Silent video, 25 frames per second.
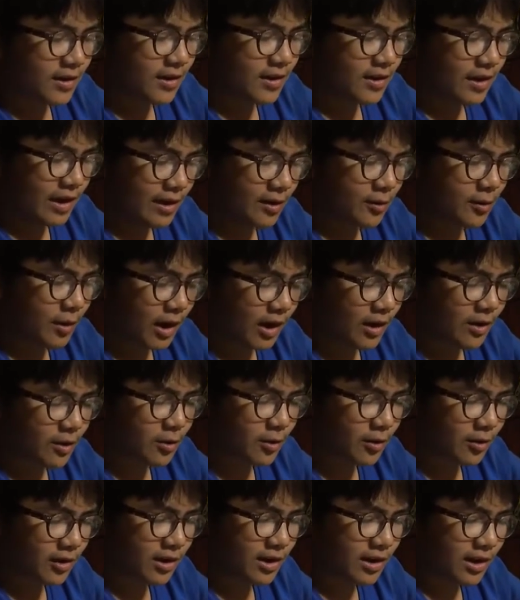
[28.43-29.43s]
It says a wild
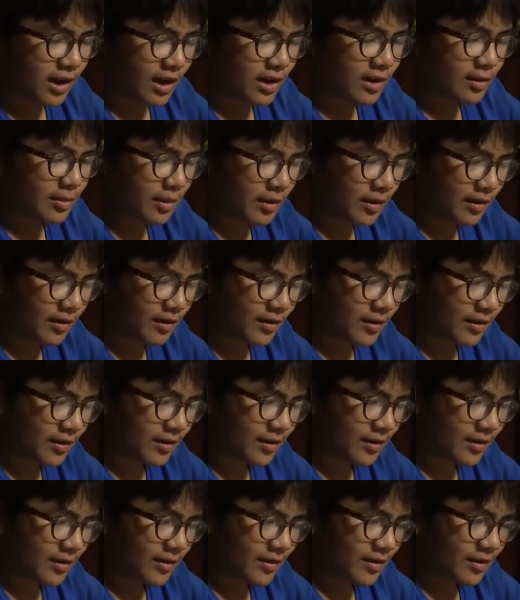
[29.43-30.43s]
Horsey has appeared.
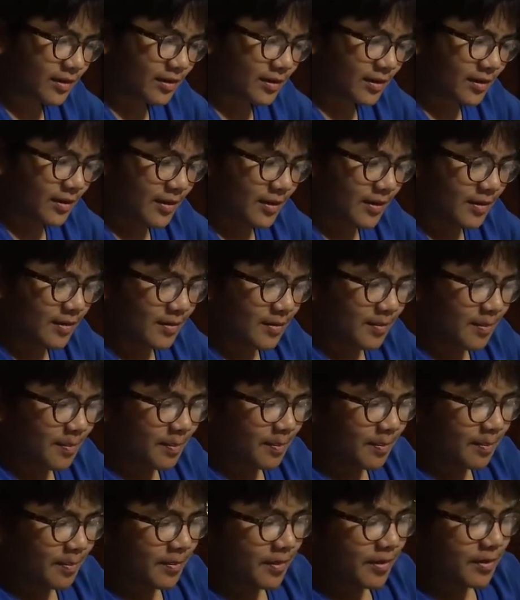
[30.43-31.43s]

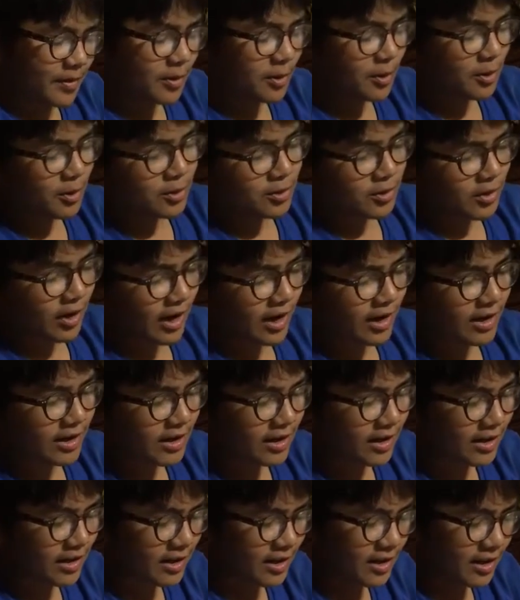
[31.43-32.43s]
You try
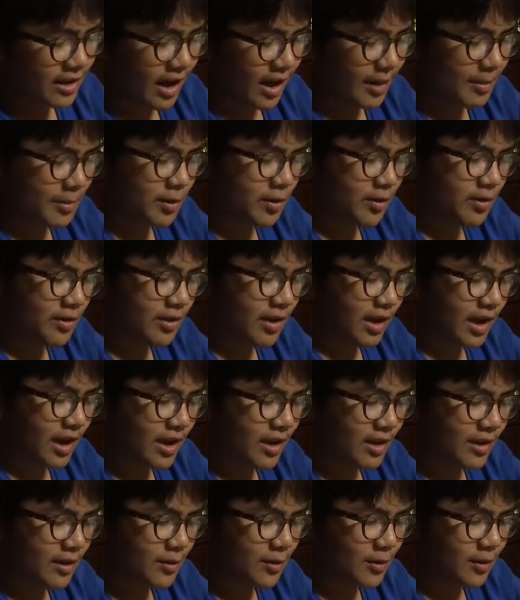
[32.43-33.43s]
to capture
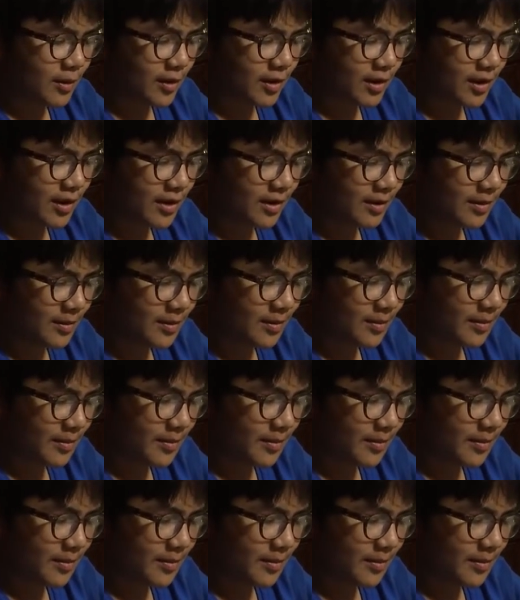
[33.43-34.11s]
that Horsey,